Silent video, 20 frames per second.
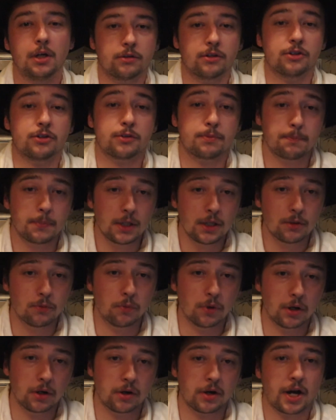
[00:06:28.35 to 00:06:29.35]
The
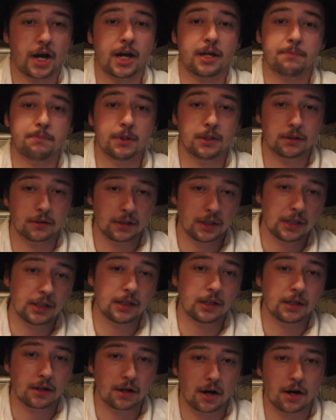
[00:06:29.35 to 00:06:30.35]
Speedwell had been
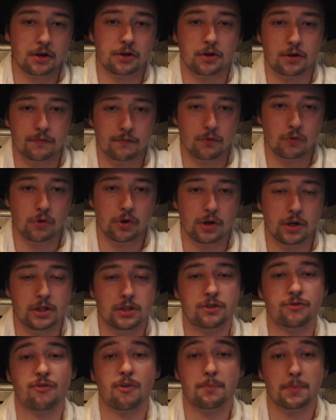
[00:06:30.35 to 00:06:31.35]
leaking on her
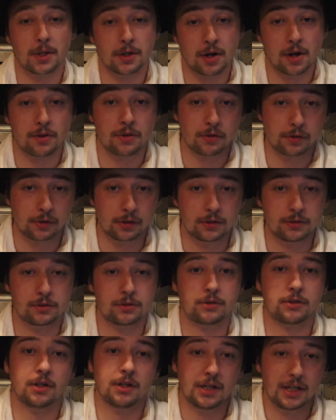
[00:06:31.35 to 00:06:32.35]
voyage from the
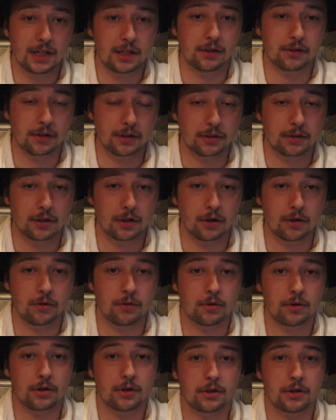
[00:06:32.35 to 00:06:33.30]
Netherlands to England, though,